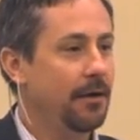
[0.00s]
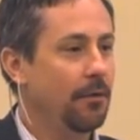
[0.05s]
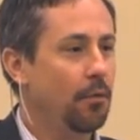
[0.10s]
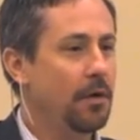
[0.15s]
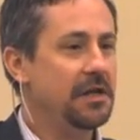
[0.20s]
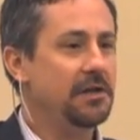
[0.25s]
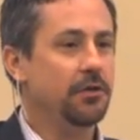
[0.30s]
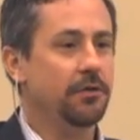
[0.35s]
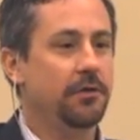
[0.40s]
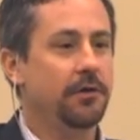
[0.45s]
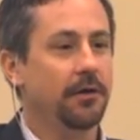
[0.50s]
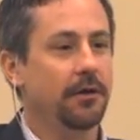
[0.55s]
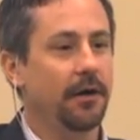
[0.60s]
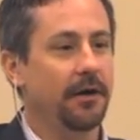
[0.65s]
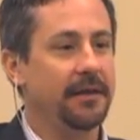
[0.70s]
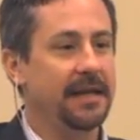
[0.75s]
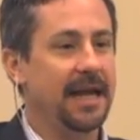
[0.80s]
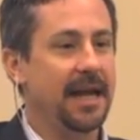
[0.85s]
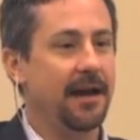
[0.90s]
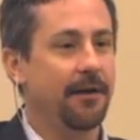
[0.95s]
We do good
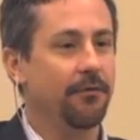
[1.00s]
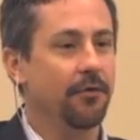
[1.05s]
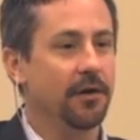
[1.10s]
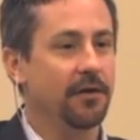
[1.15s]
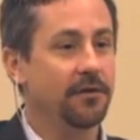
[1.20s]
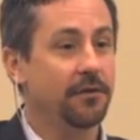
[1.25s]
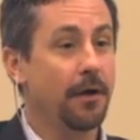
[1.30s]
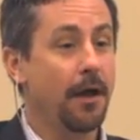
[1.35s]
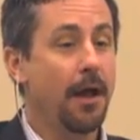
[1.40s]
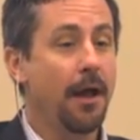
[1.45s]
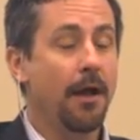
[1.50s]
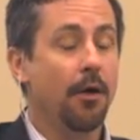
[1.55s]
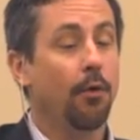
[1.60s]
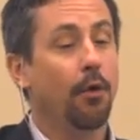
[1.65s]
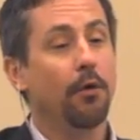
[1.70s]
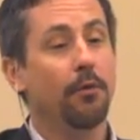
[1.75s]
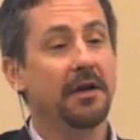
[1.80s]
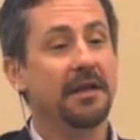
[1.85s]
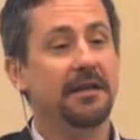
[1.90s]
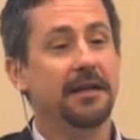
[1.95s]
on the average.
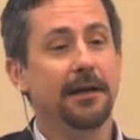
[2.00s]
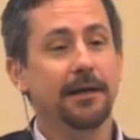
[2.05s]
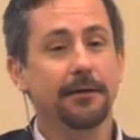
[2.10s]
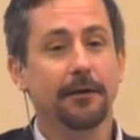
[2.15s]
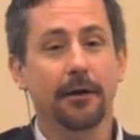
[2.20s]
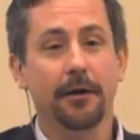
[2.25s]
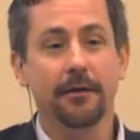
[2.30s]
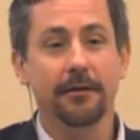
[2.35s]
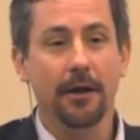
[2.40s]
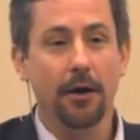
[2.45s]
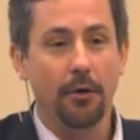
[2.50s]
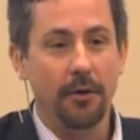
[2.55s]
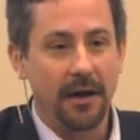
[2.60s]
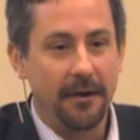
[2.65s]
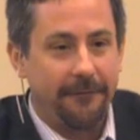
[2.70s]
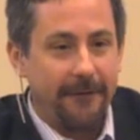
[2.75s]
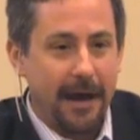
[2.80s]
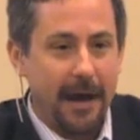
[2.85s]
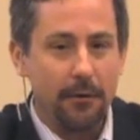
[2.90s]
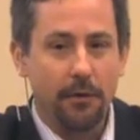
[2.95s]
What we did learn though,
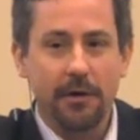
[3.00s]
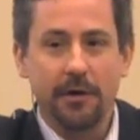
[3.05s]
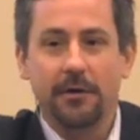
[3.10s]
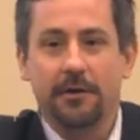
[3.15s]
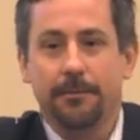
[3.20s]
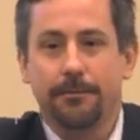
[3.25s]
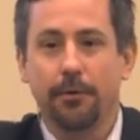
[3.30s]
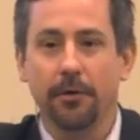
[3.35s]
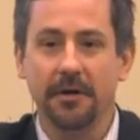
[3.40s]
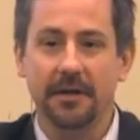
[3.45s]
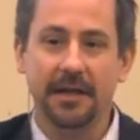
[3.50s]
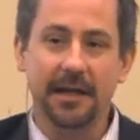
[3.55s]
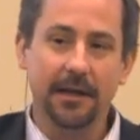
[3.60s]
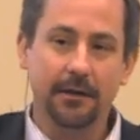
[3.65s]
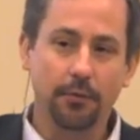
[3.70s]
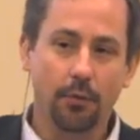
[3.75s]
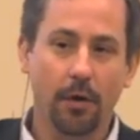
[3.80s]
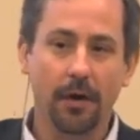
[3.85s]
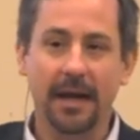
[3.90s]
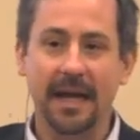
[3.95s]
if I wanted to
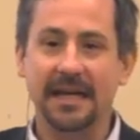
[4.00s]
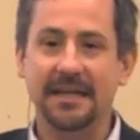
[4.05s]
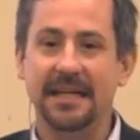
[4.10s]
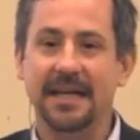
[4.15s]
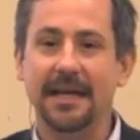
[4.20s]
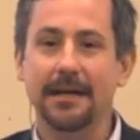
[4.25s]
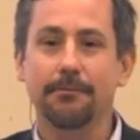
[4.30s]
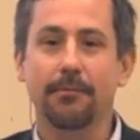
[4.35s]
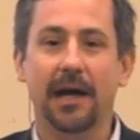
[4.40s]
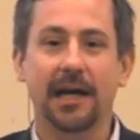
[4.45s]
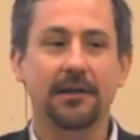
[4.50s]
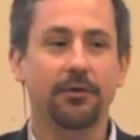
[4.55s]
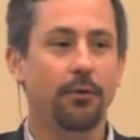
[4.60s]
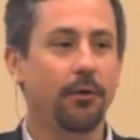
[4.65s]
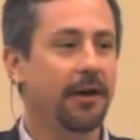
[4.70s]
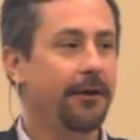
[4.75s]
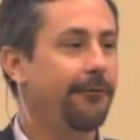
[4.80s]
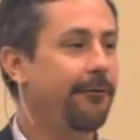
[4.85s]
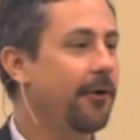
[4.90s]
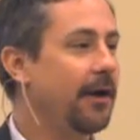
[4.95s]
predict what a 10 by
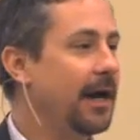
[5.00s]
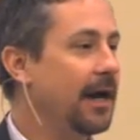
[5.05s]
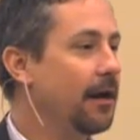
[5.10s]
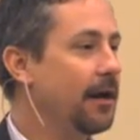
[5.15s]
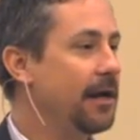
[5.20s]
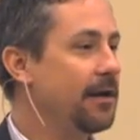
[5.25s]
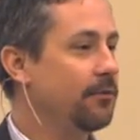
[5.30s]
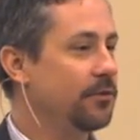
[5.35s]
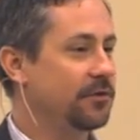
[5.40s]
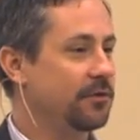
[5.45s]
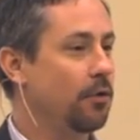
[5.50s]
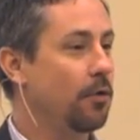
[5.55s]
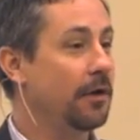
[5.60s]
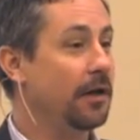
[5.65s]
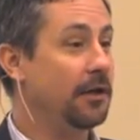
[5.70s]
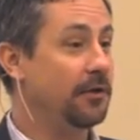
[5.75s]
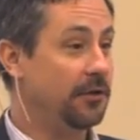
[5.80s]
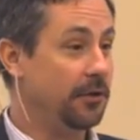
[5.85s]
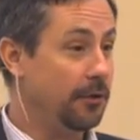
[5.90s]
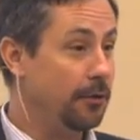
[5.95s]
20 foot area was
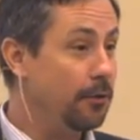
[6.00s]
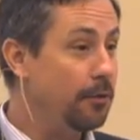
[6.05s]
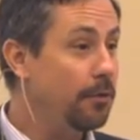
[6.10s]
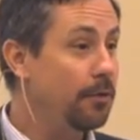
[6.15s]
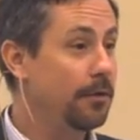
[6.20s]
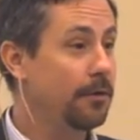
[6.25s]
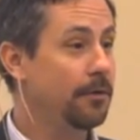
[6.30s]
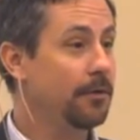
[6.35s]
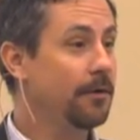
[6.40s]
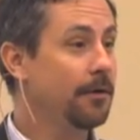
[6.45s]
going to do,